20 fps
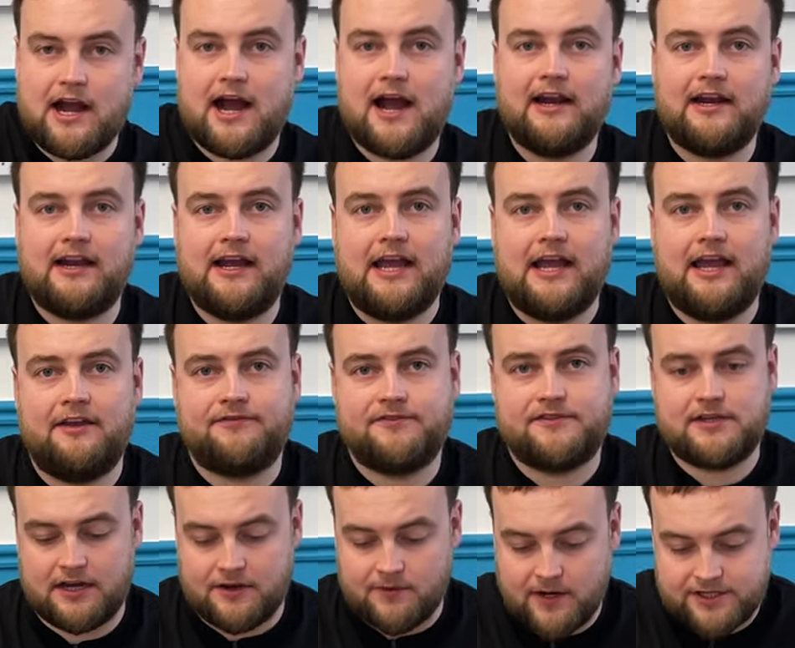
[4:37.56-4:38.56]
to highlight here for
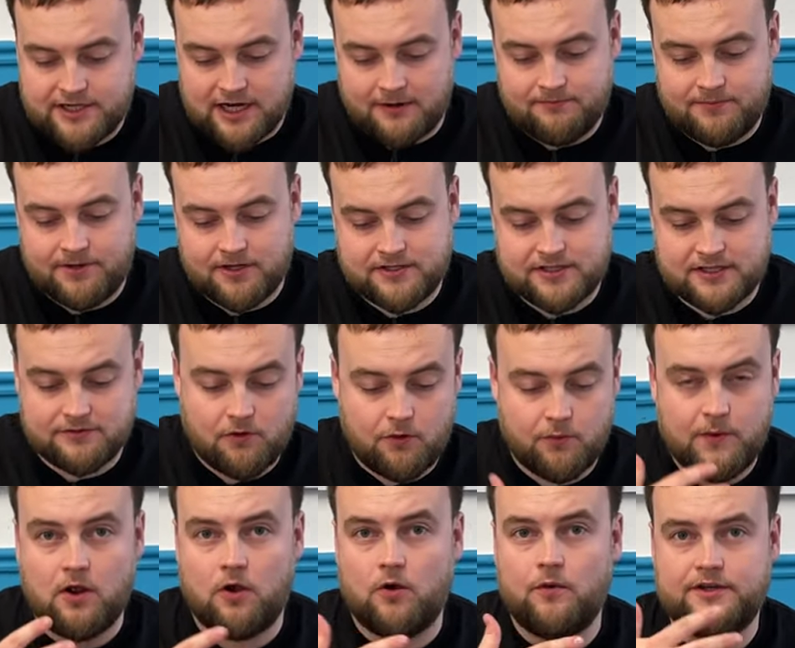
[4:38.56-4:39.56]
Takeaway Champions, and what
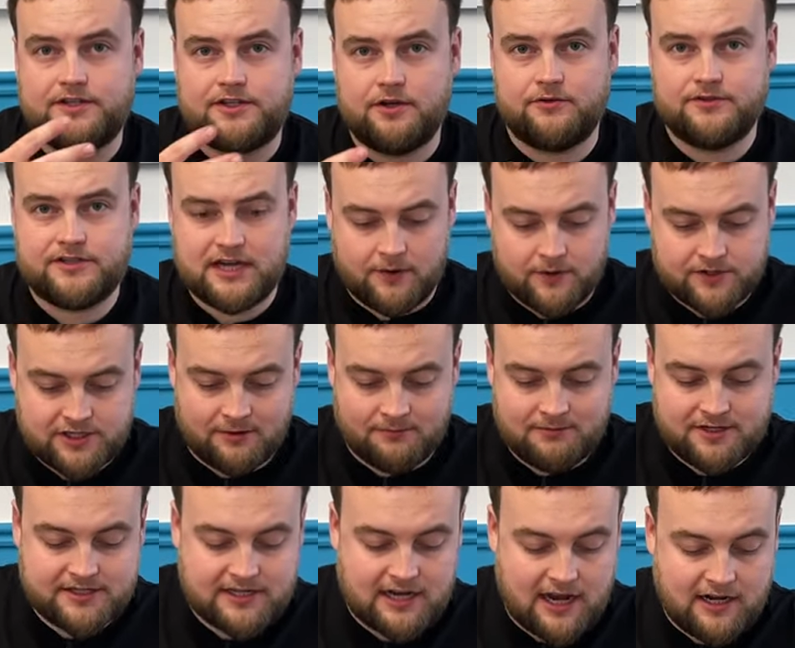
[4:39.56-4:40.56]
we always do on Takeaway
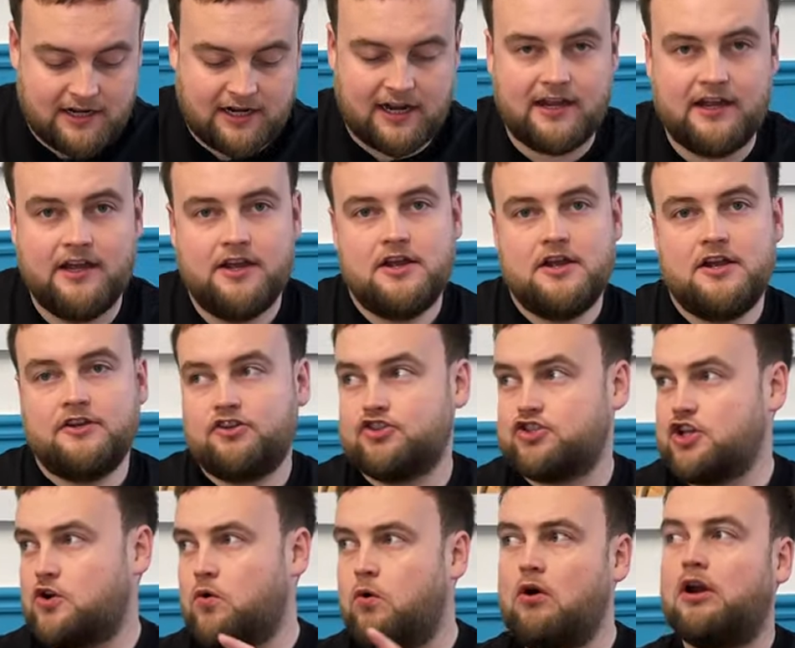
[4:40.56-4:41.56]
Champions, is highlight just
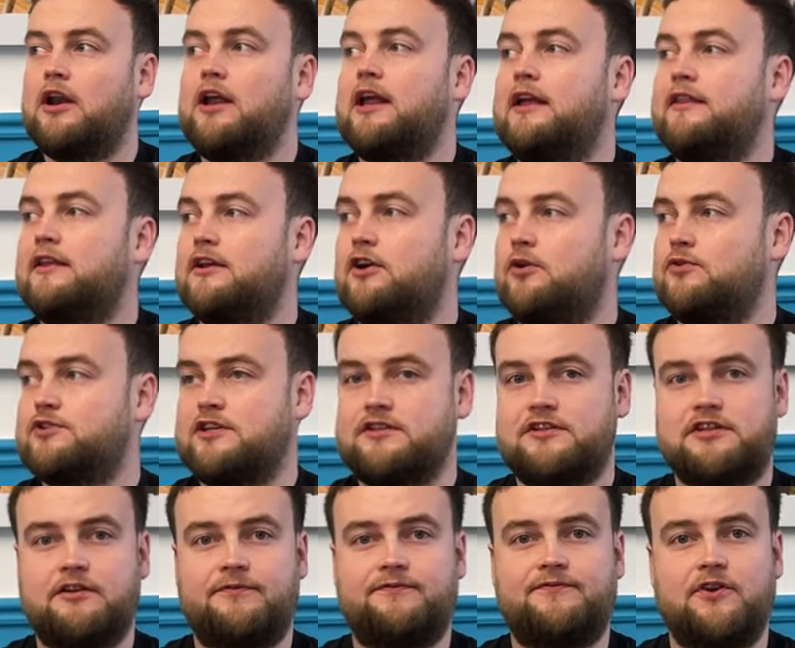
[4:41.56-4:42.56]
the quality that goes
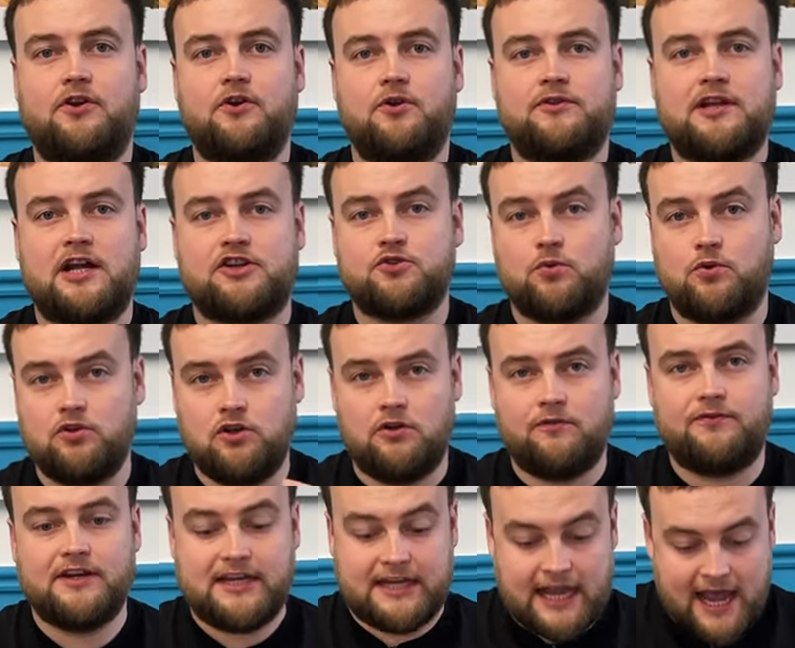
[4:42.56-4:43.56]
into the food, the actual
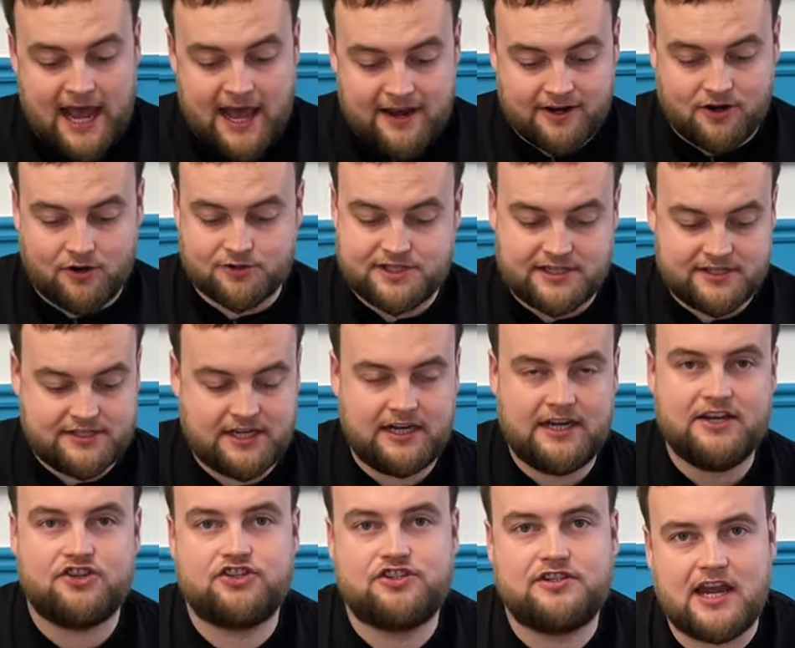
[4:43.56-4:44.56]
love and care that goes into
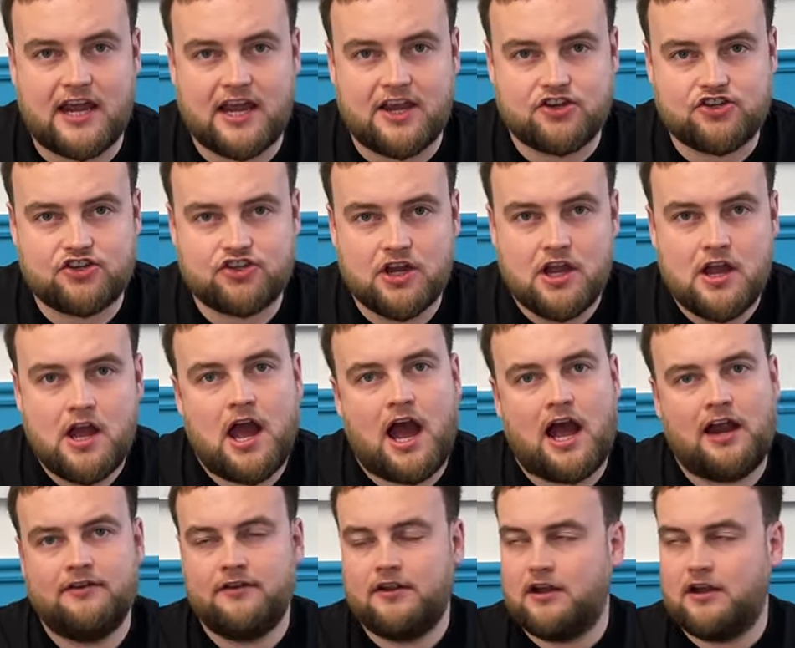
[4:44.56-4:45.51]
each dish. And